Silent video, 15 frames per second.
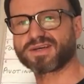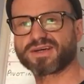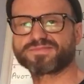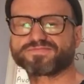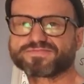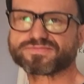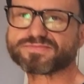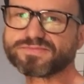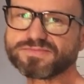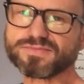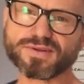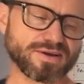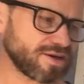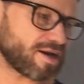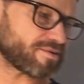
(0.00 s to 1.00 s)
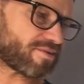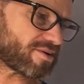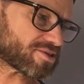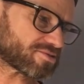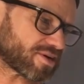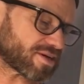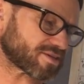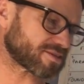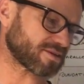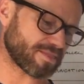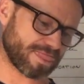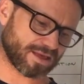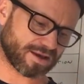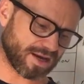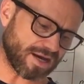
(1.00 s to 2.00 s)
gonna get very stressed.
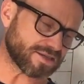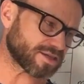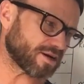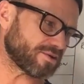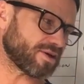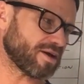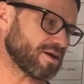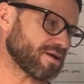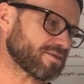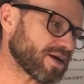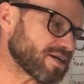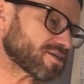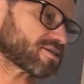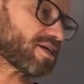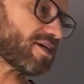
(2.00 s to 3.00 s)
Okay, so that's